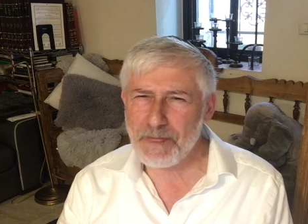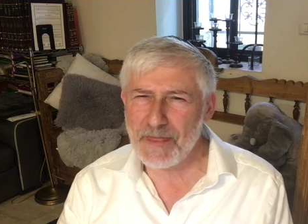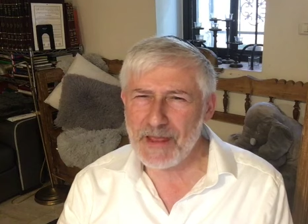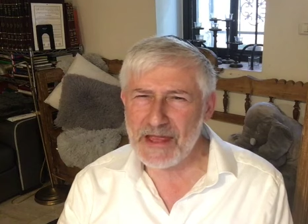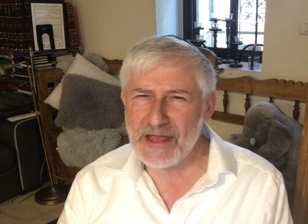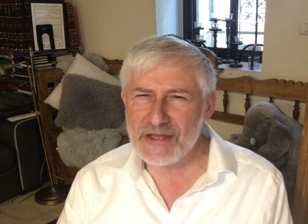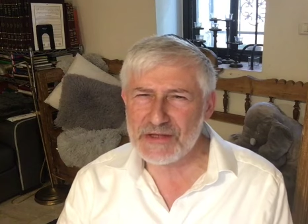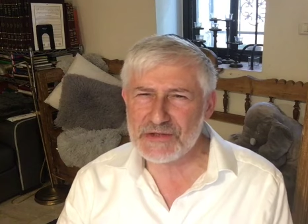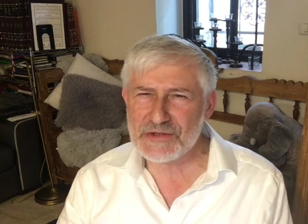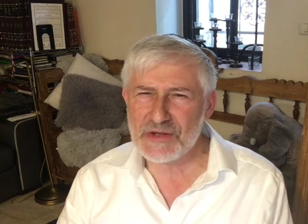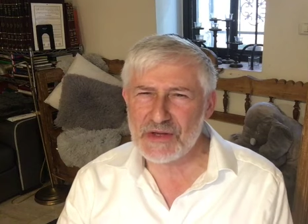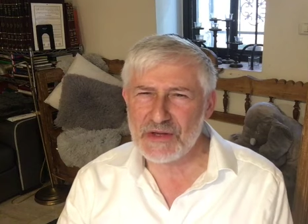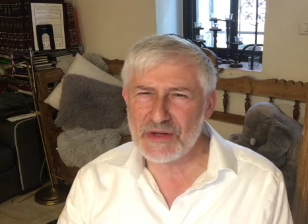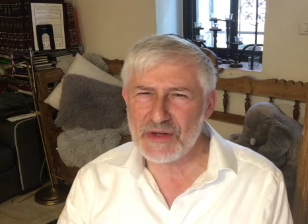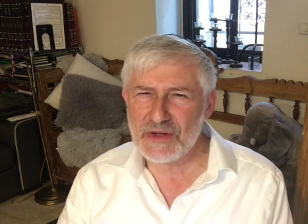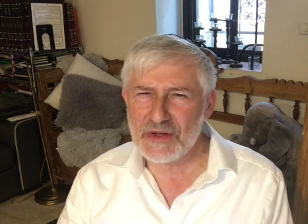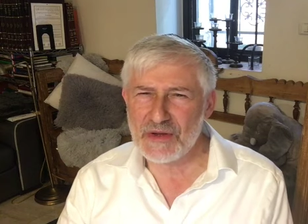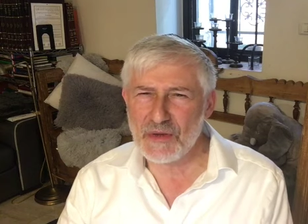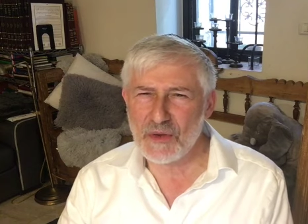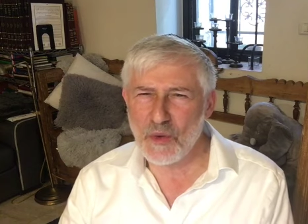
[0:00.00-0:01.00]
is
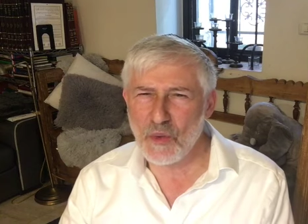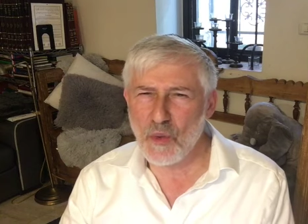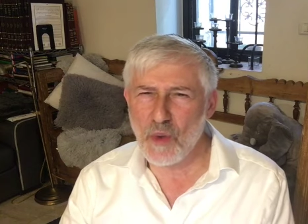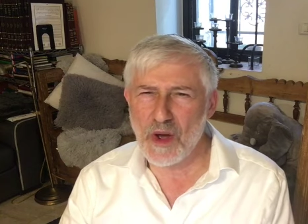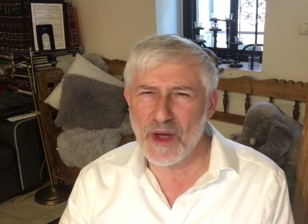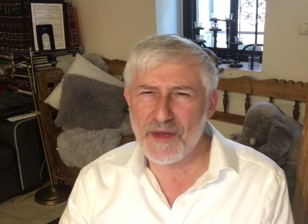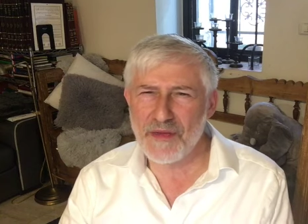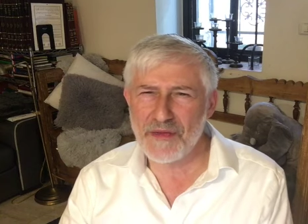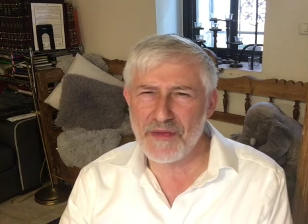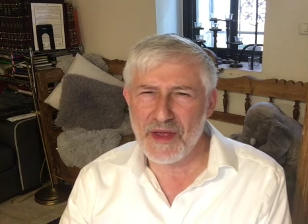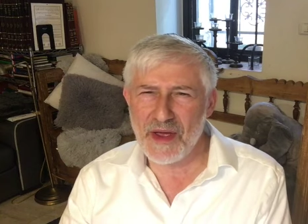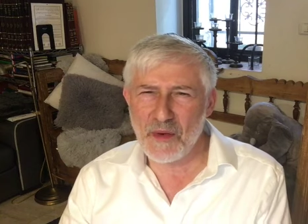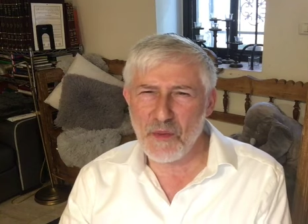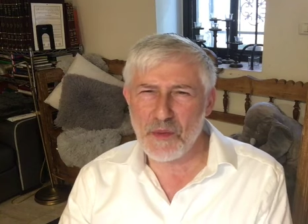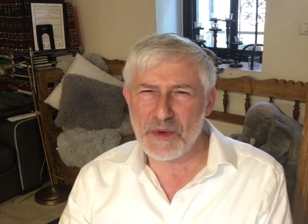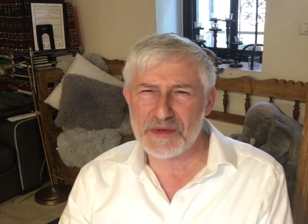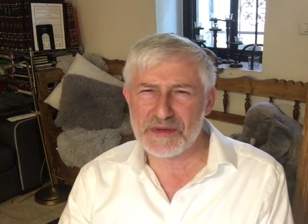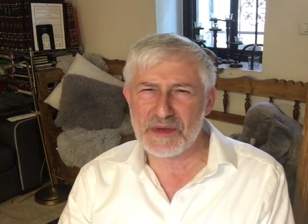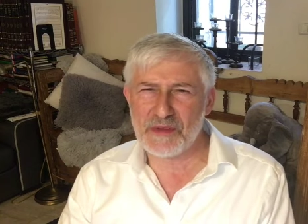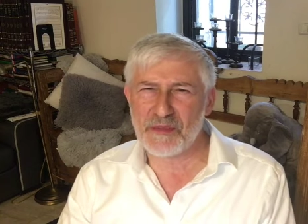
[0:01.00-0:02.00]
the one that
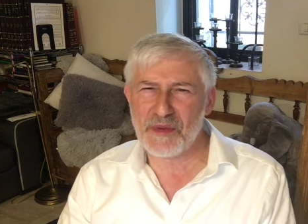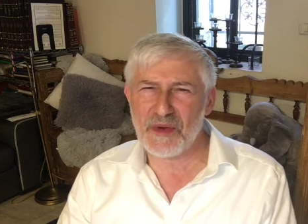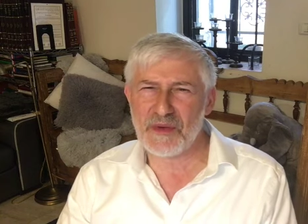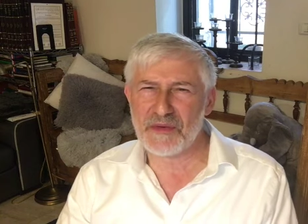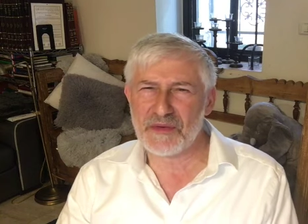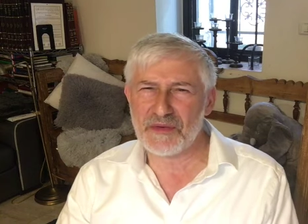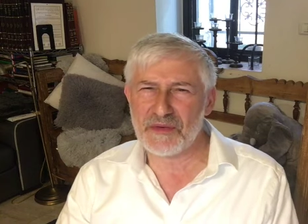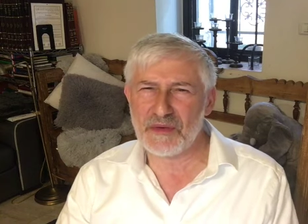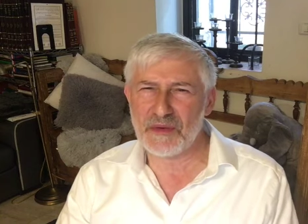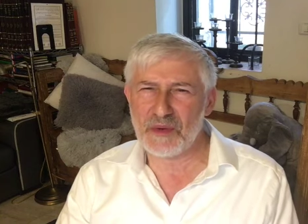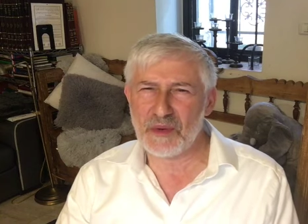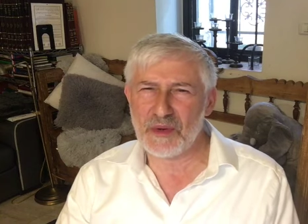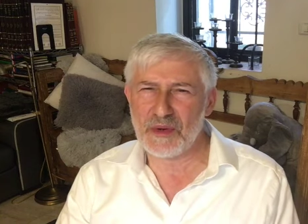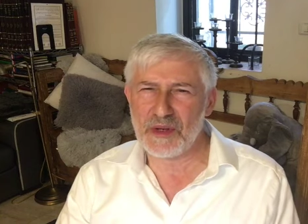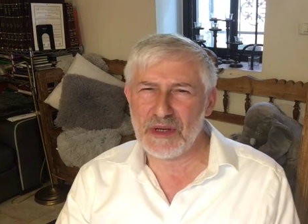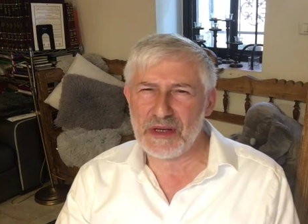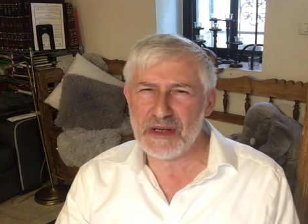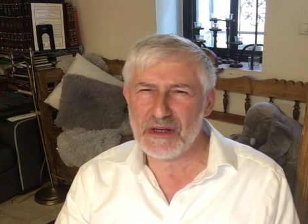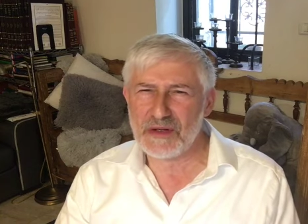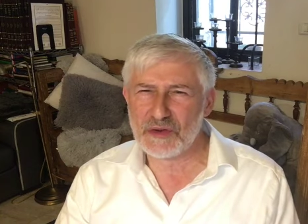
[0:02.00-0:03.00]
we're supposed to
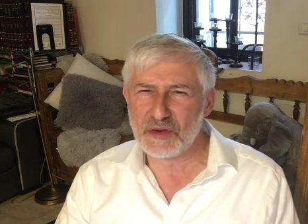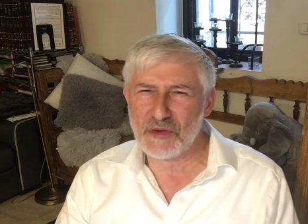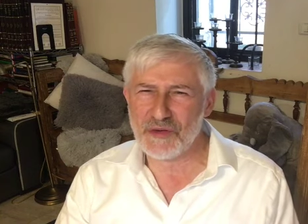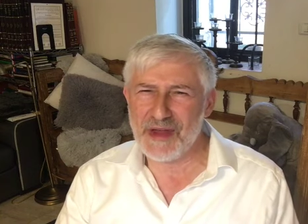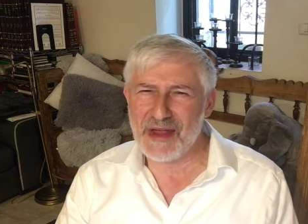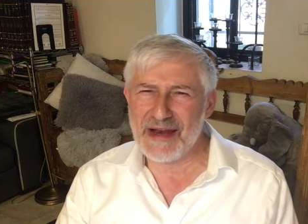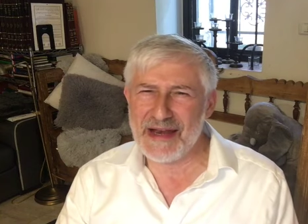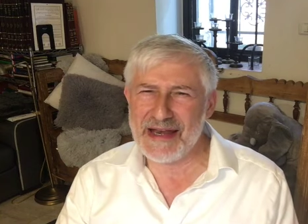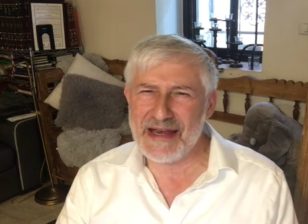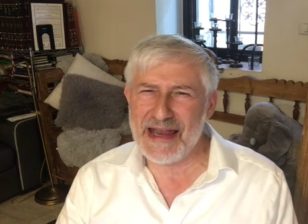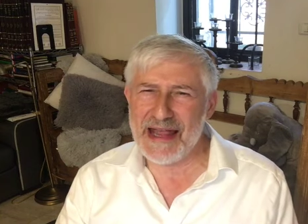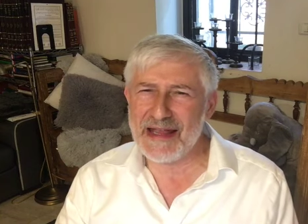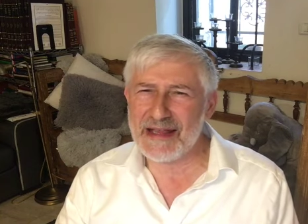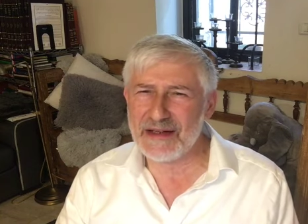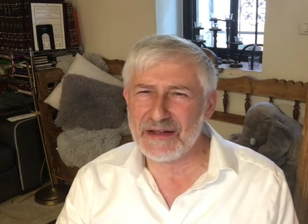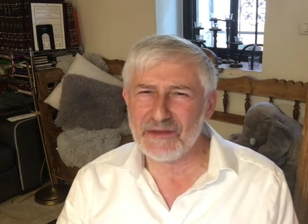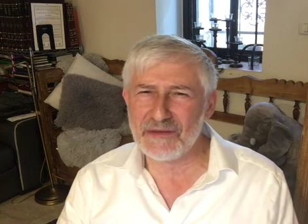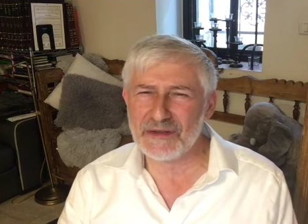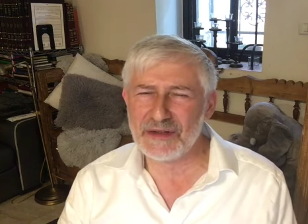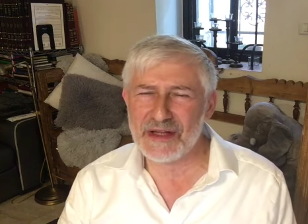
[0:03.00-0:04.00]
sort of get a
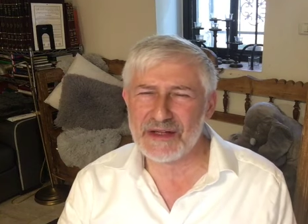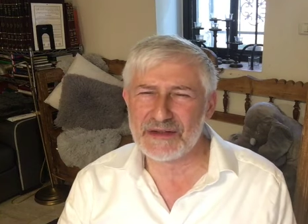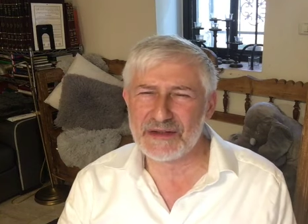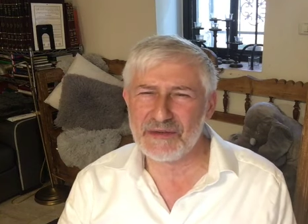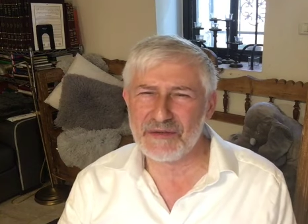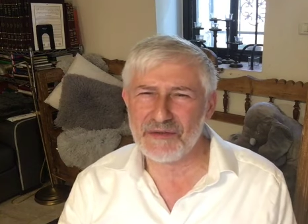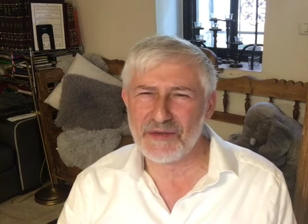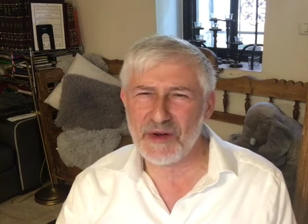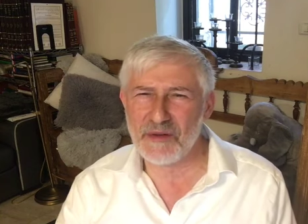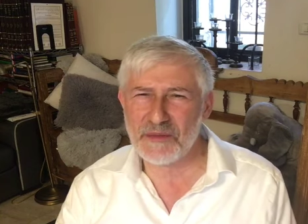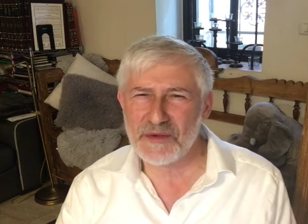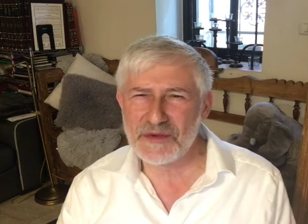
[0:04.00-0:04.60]
negative lesson from.